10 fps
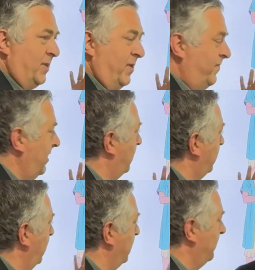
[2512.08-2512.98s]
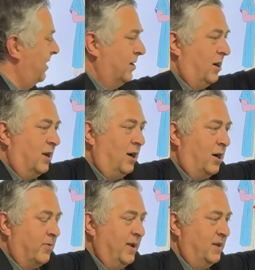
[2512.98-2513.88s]
revealed and what God
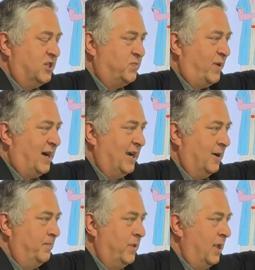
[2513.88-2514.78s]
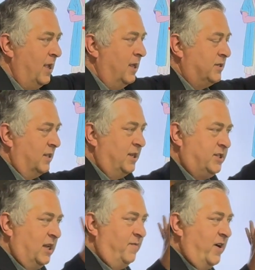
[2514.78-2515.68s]
already inspired. So this
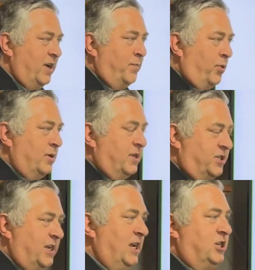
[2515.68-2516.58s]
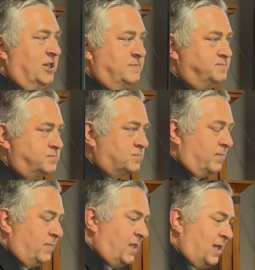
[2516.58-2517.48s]
is a very important distinction
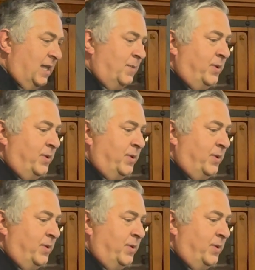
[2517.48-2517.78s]
in